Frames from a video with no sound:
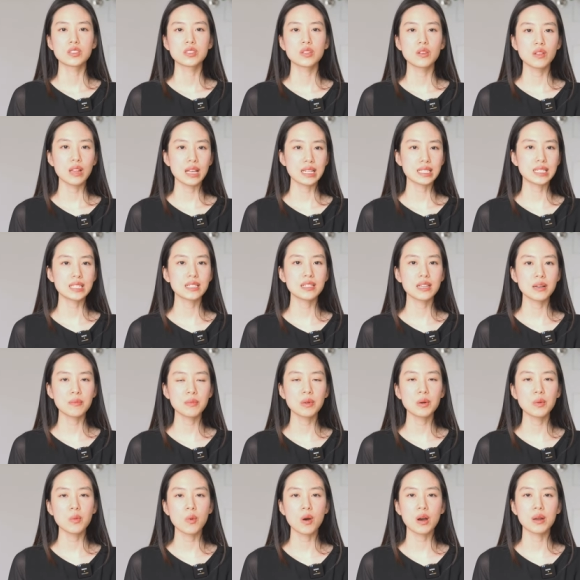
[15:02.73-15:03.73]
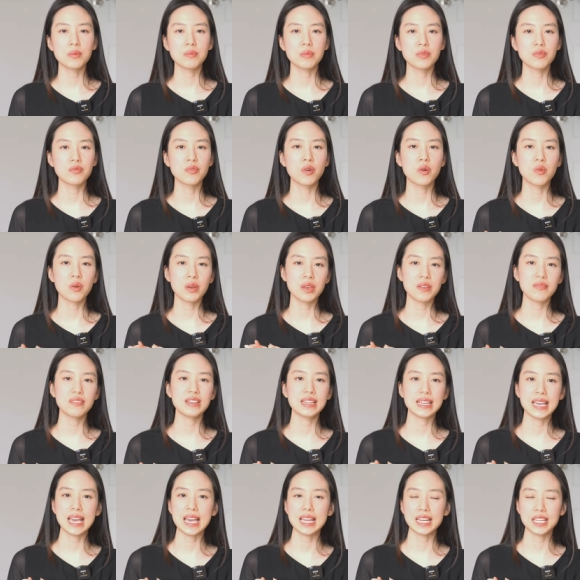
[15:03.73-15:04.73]
So lesson number one before we
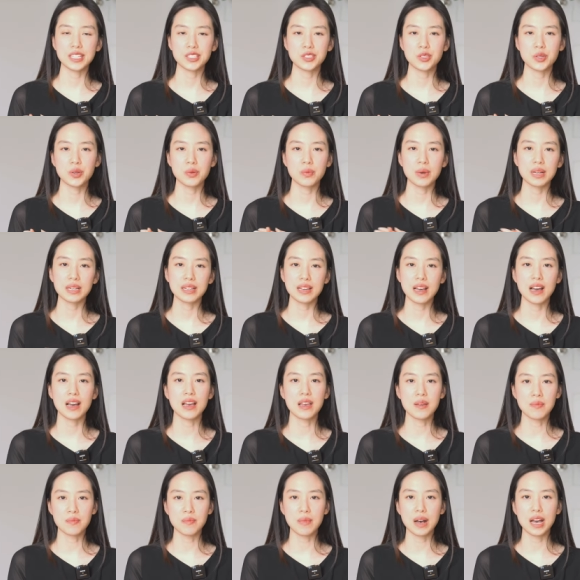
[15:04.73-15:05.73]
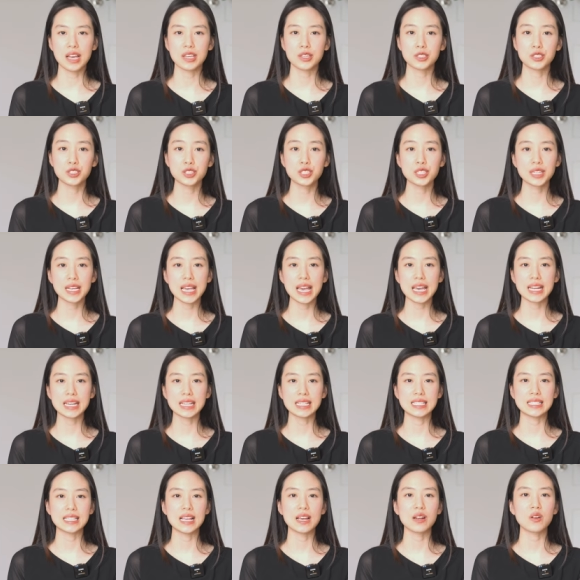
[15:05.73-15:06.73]
even get into what kind of mic you should
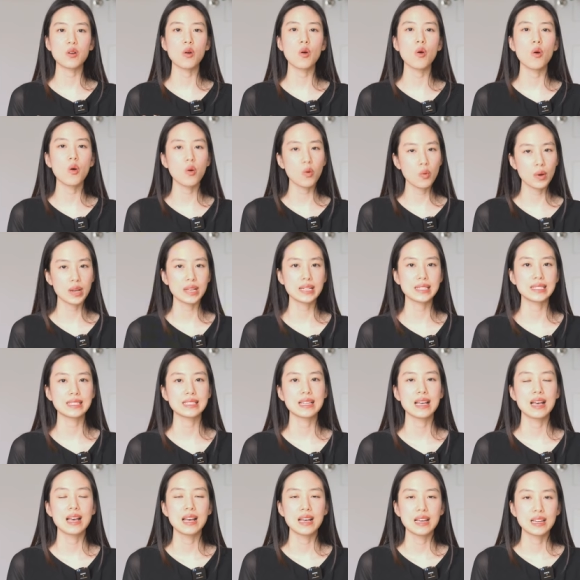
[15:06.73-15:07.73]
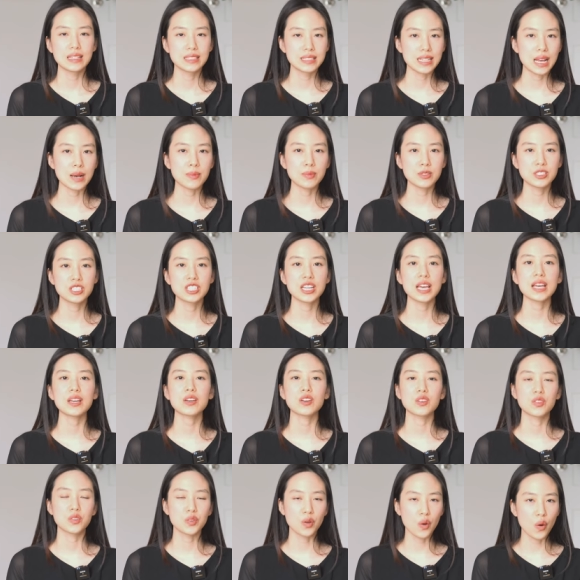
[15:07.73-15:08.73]
get is that always Double check
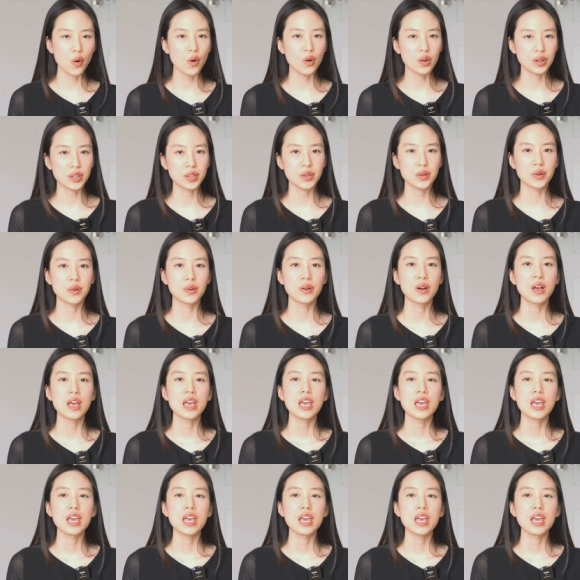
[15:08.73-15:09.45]
your audio.